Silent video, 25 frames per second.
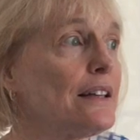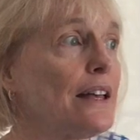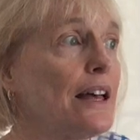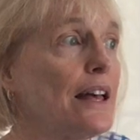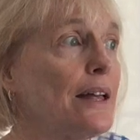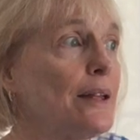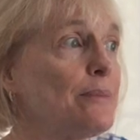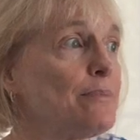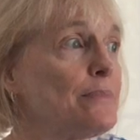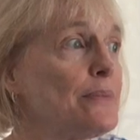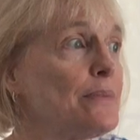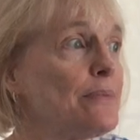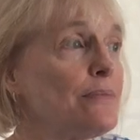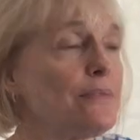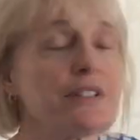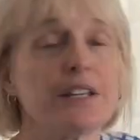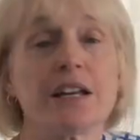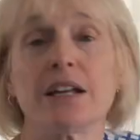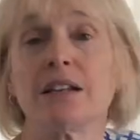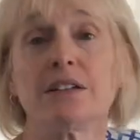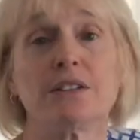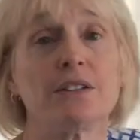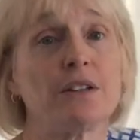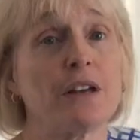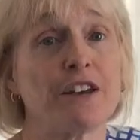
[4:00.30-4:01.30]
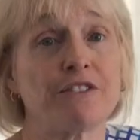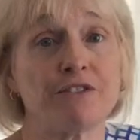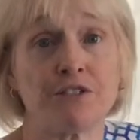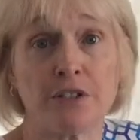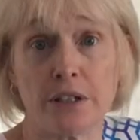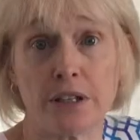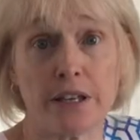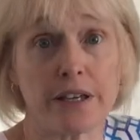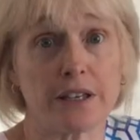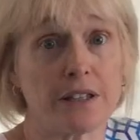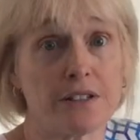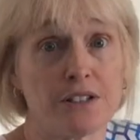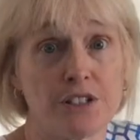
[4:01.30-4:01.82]
I'm telling you I
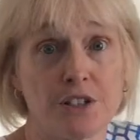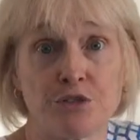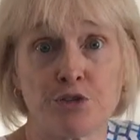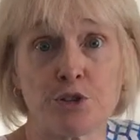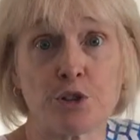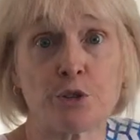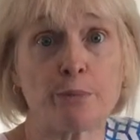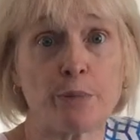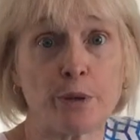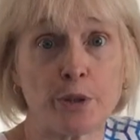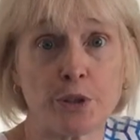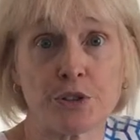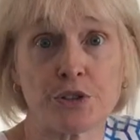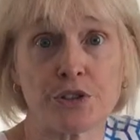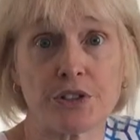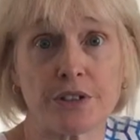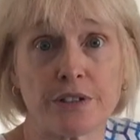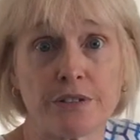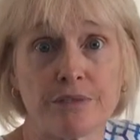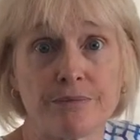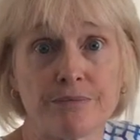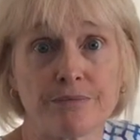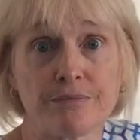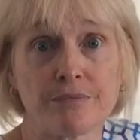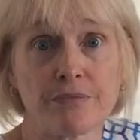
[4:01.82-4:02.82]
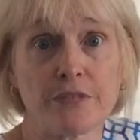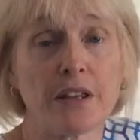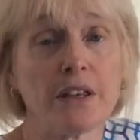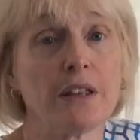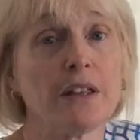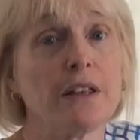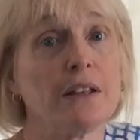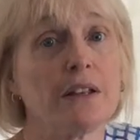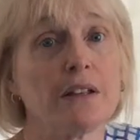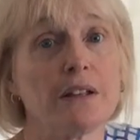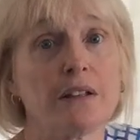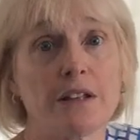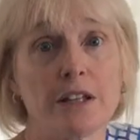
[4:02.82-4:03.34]
feel like a different person.
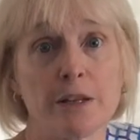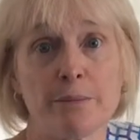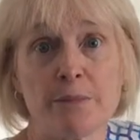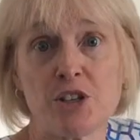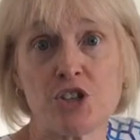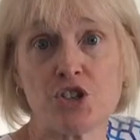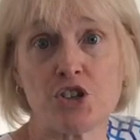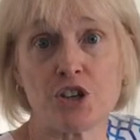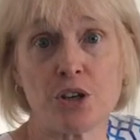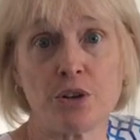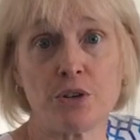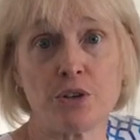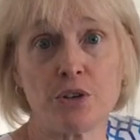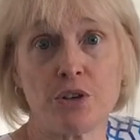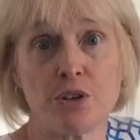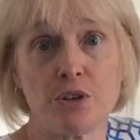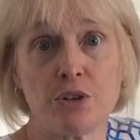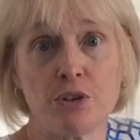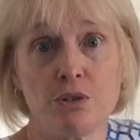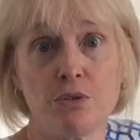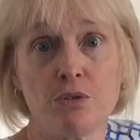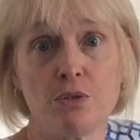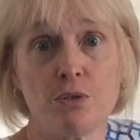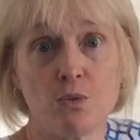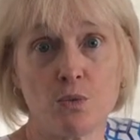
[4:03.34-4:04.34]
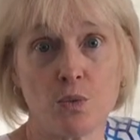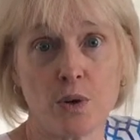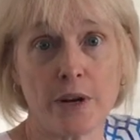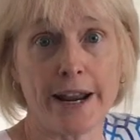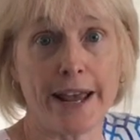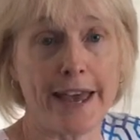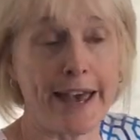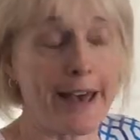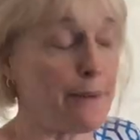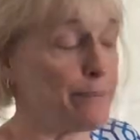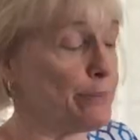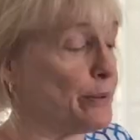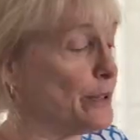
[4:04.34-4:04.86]
Let me show you what
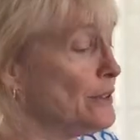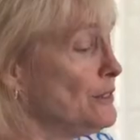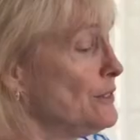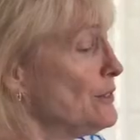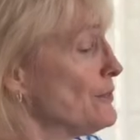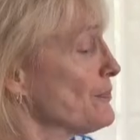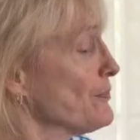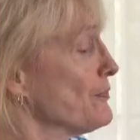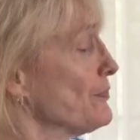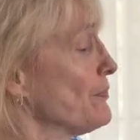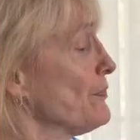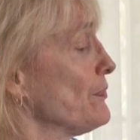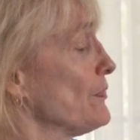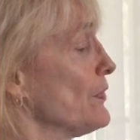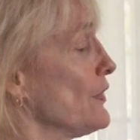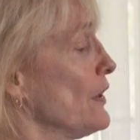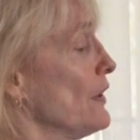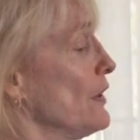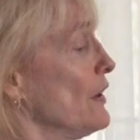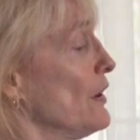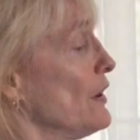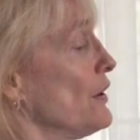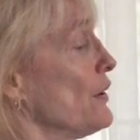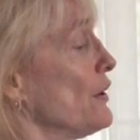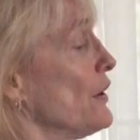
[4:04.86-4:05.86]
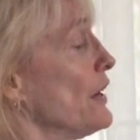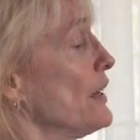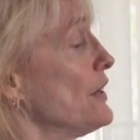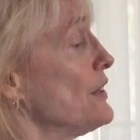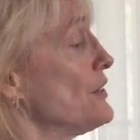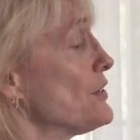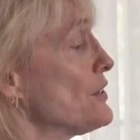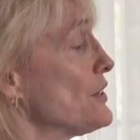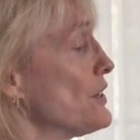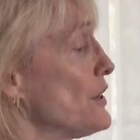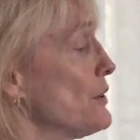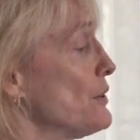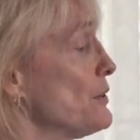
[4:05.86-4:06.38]
happened. All
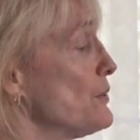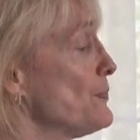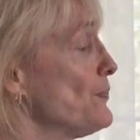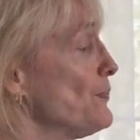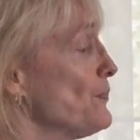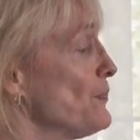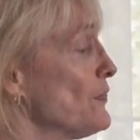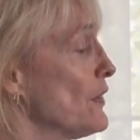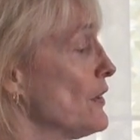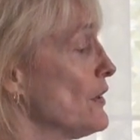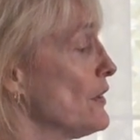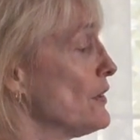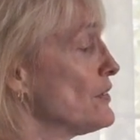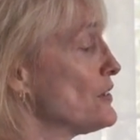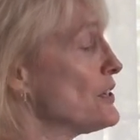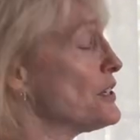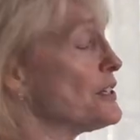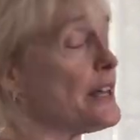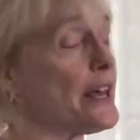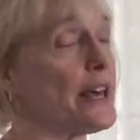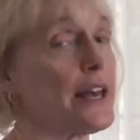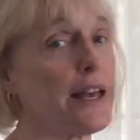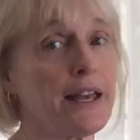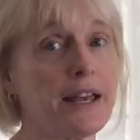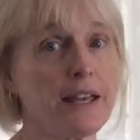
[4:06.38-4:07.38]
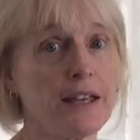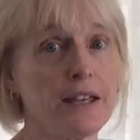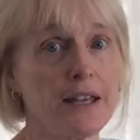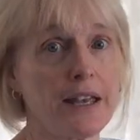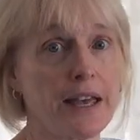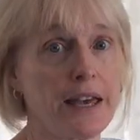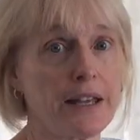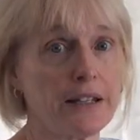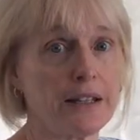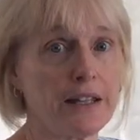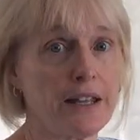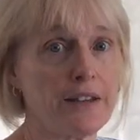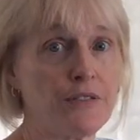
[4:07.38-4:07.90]
right, so today
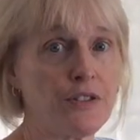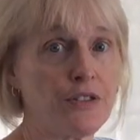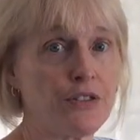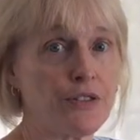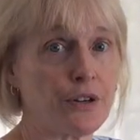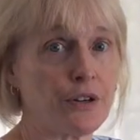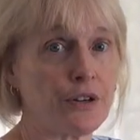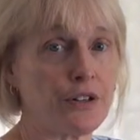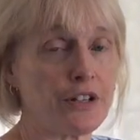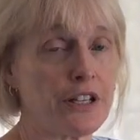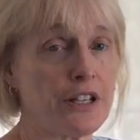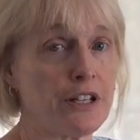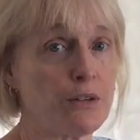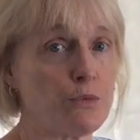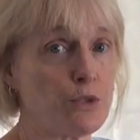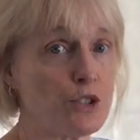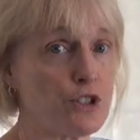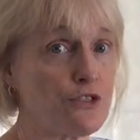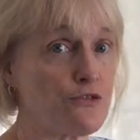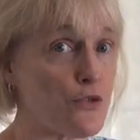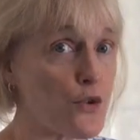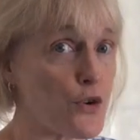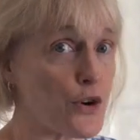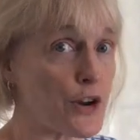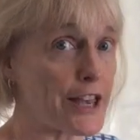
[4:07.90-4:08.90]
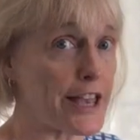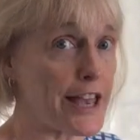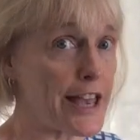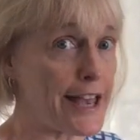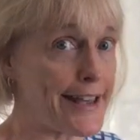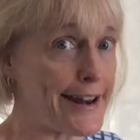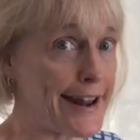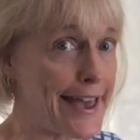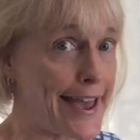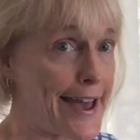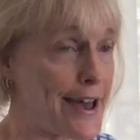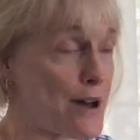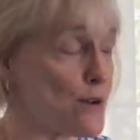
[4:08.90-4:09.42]
at 11:30, it was
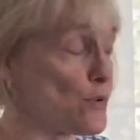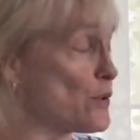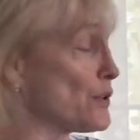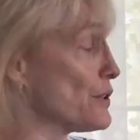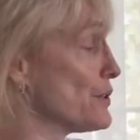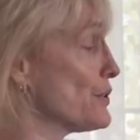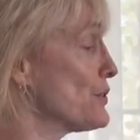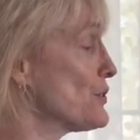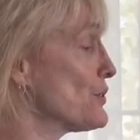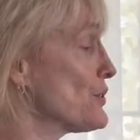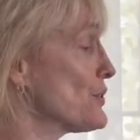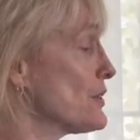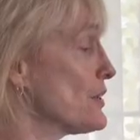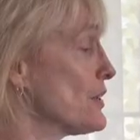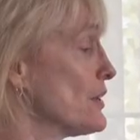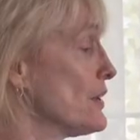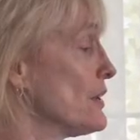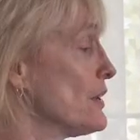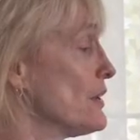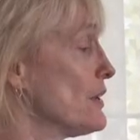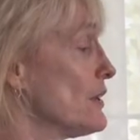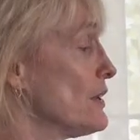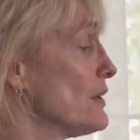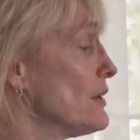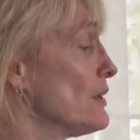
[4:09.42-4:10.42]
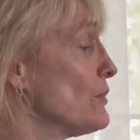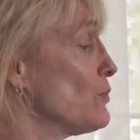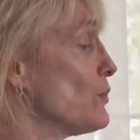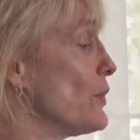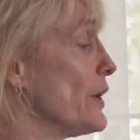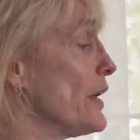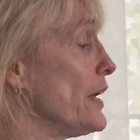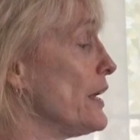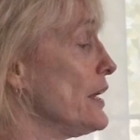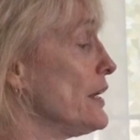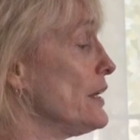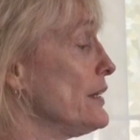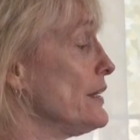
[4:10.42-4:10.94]
48 hours
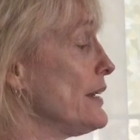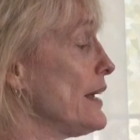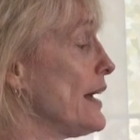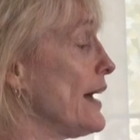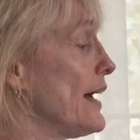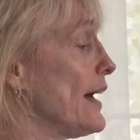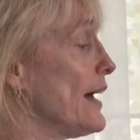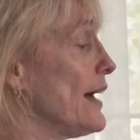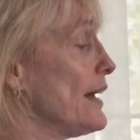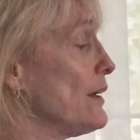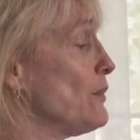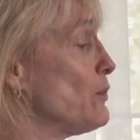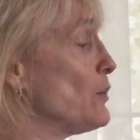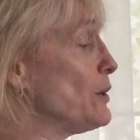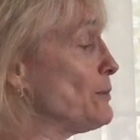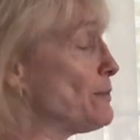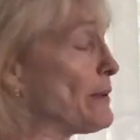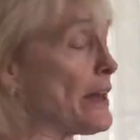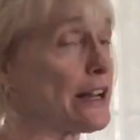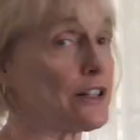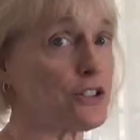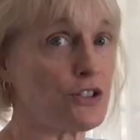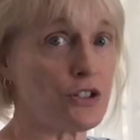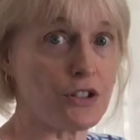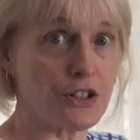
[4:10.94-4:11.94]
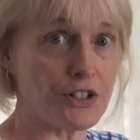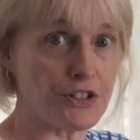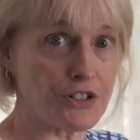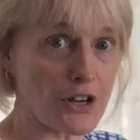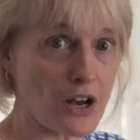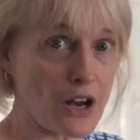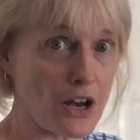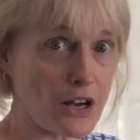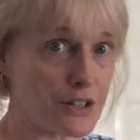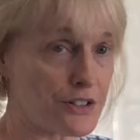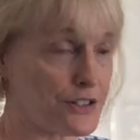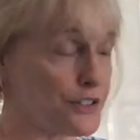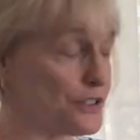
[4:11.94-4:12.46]
when I went back to the
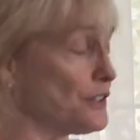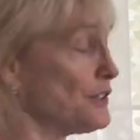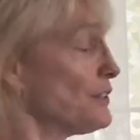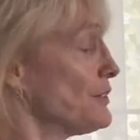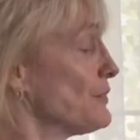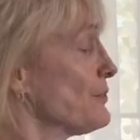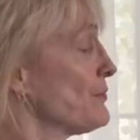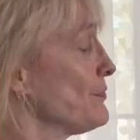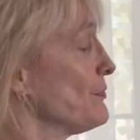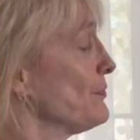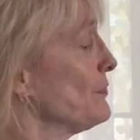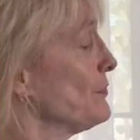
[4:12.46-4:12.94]
doctor,